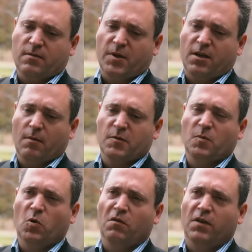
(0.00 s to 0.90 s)
it becomes
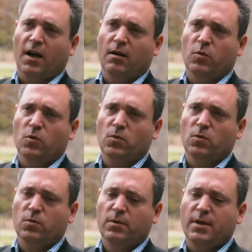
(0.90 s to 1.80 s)
more
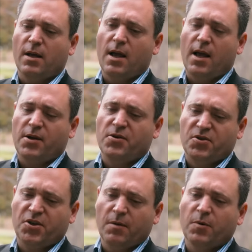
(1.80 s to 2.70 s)
available
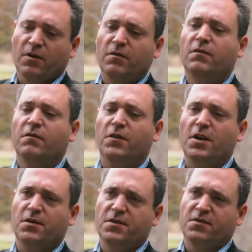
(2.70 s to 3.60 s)
and cheaper for
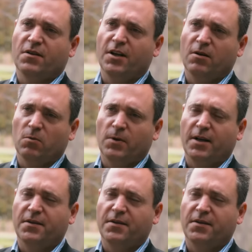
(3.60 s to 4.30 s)
industry, it'll get